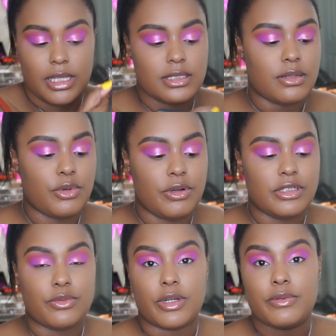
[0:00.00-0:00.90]
Yes, I'm going
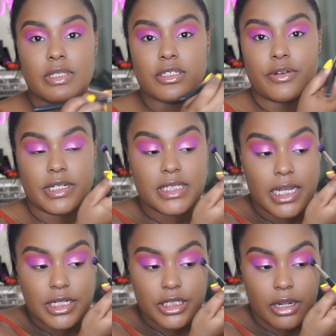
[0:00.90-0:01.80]
to work with this crazy
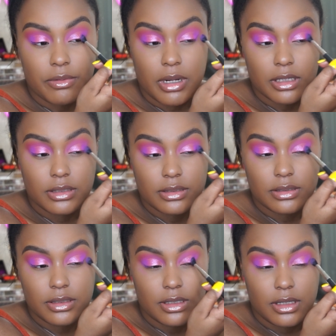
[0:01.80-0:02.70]
eyeshadow on.
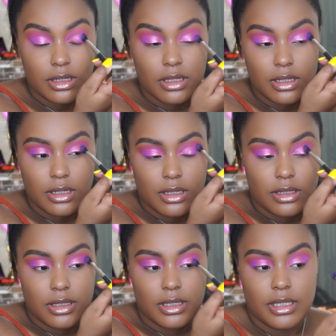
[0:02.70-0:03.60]

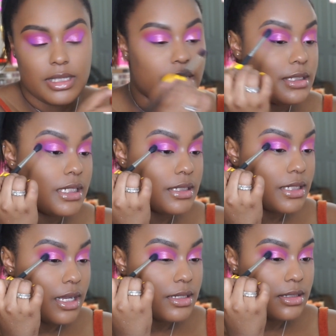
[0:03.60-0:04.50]

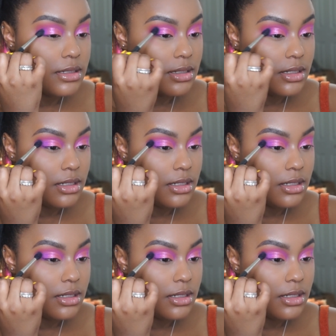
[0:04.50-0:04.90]
Yes.